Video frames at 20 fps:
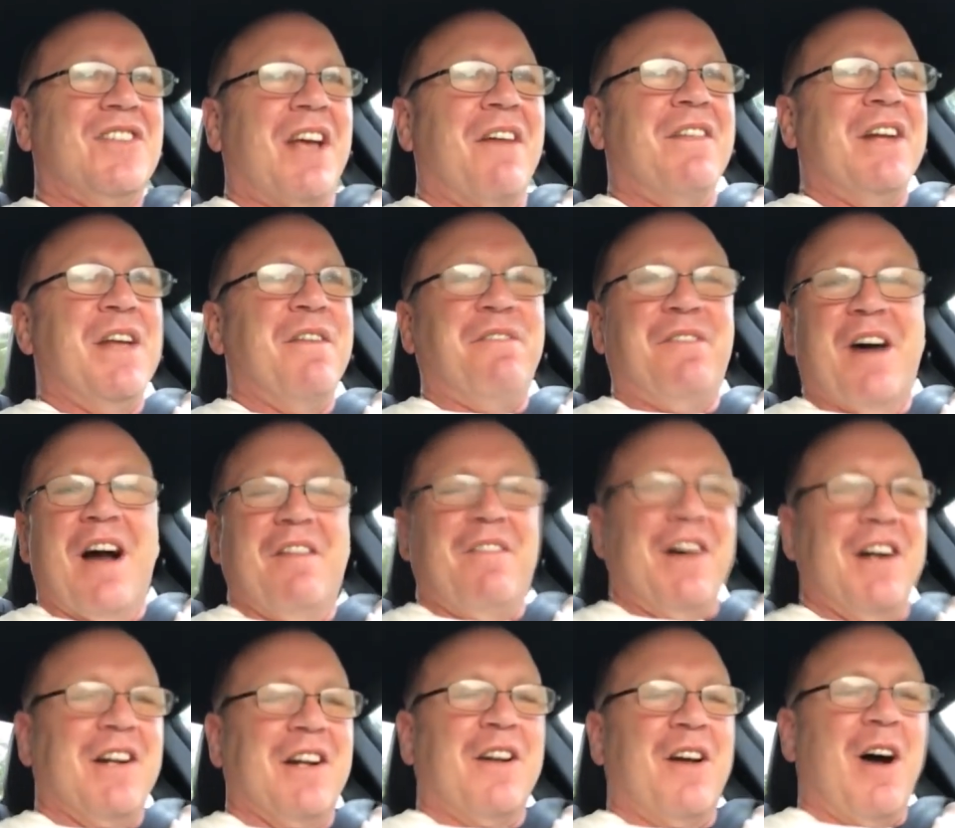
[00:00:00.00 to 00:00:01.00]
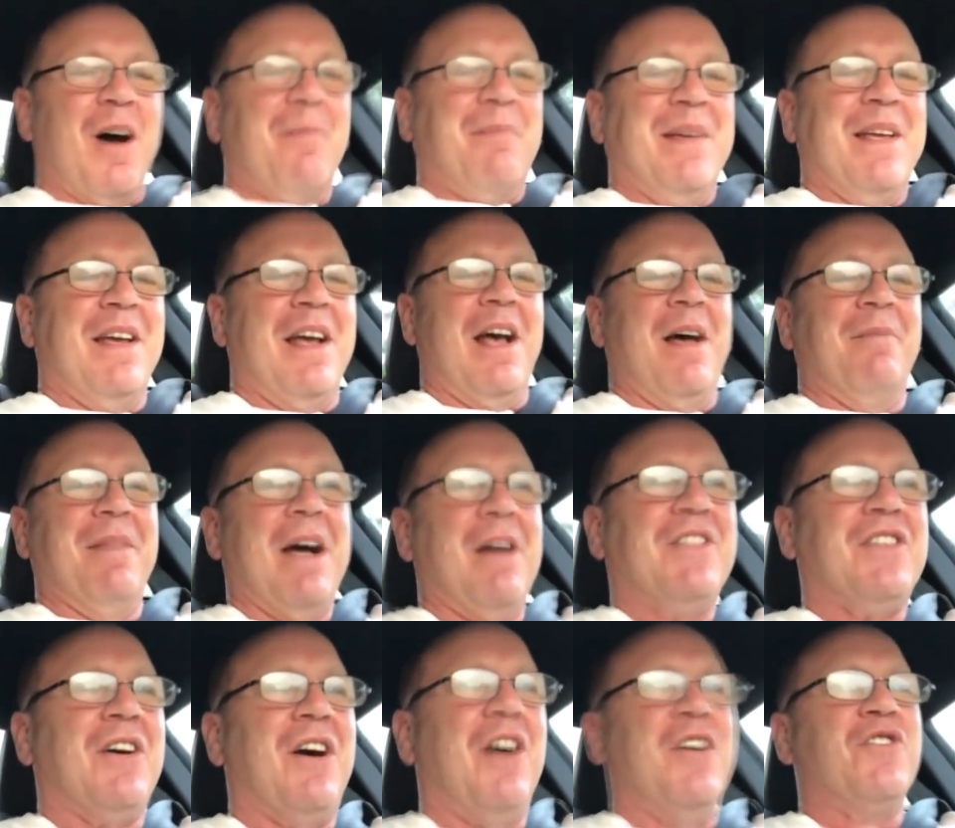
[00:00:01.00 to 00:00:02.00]
7,500 RPM.
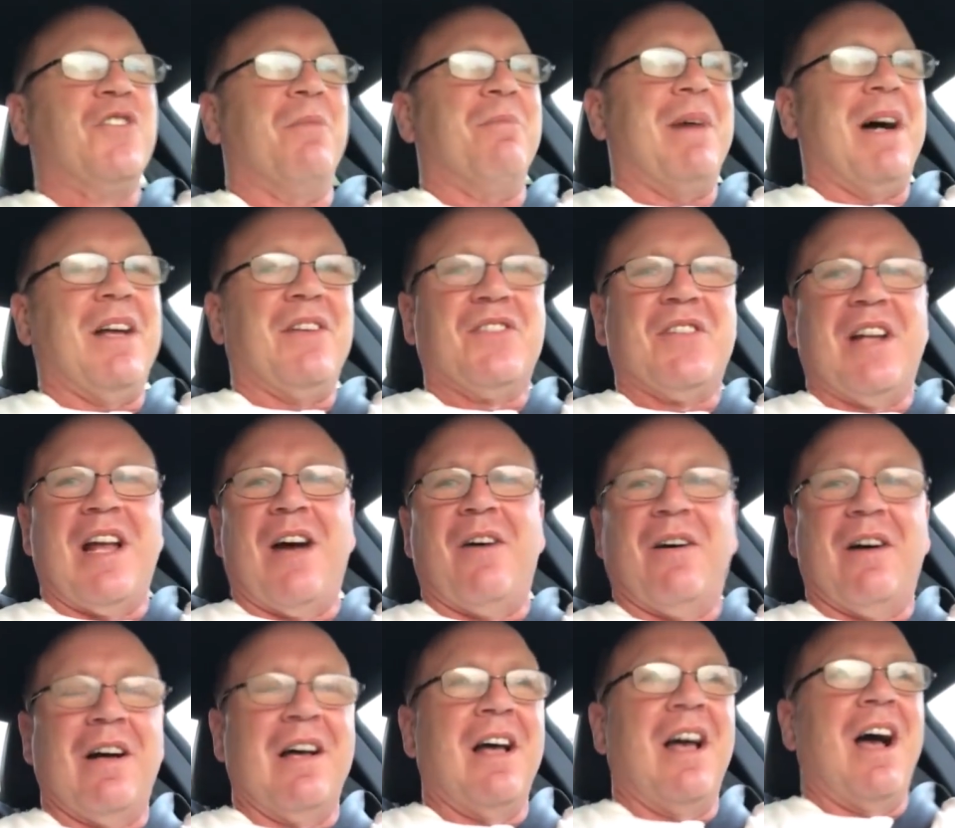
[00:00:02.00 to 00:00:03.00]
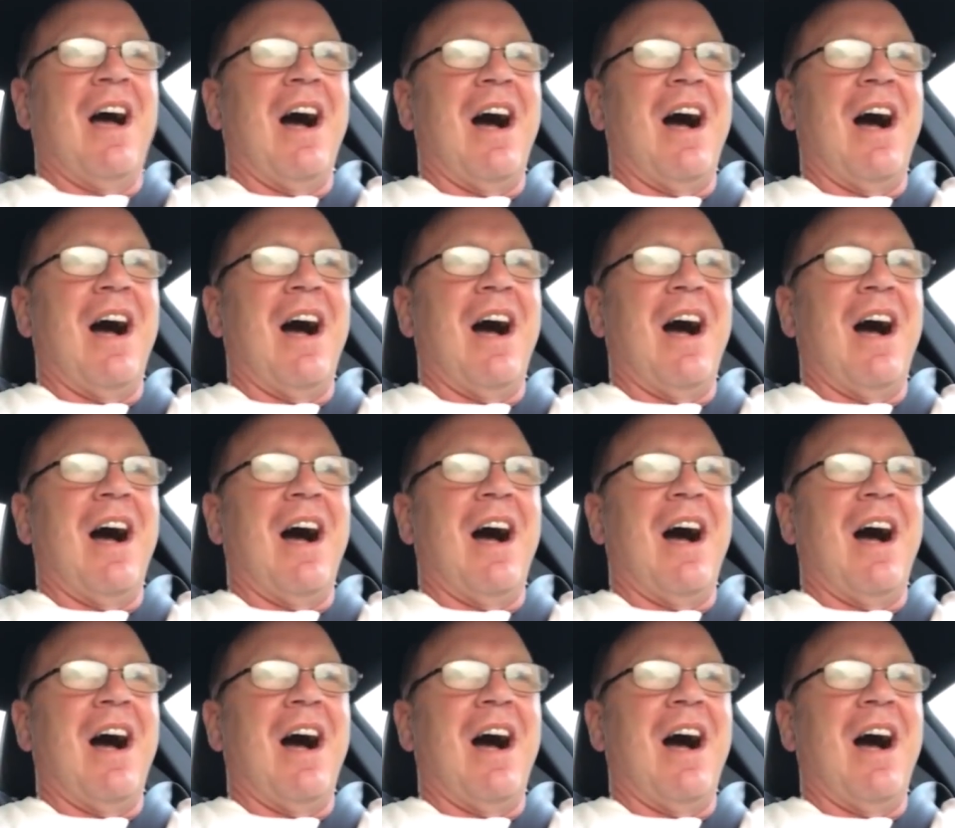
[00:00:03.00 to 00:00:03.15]
That's 100 miles an hour.